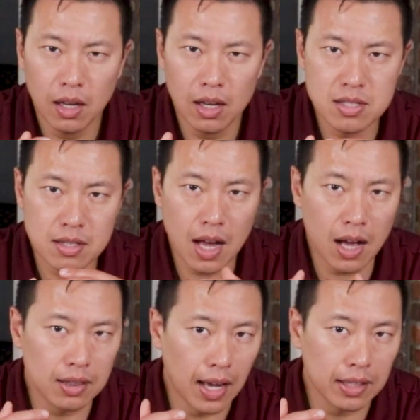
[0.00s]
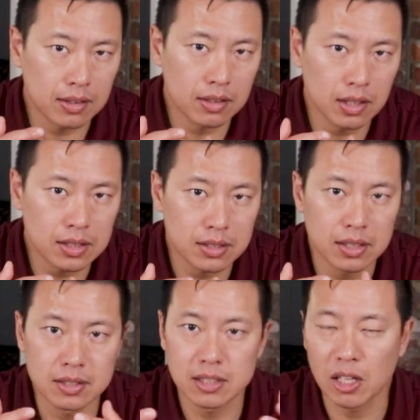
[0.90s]
It's not like this
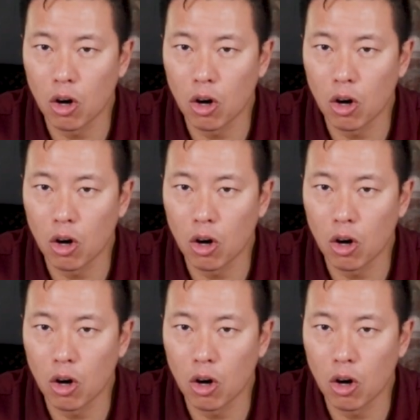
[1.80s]
is the